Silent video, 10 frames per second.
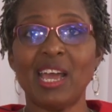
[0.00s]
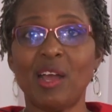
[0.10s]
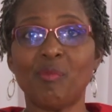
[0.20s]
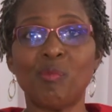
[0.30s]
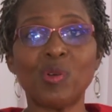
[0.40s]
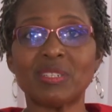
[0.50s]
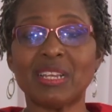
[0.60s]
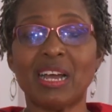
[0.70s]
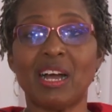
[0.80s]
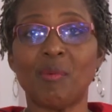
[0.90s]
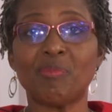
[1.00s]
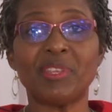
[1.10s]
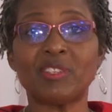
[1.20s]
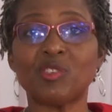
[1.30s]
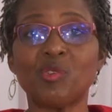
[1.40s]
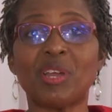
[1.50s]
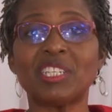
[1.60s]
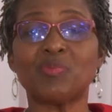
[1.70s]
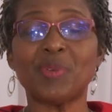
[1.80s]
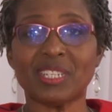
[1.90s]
So you can speak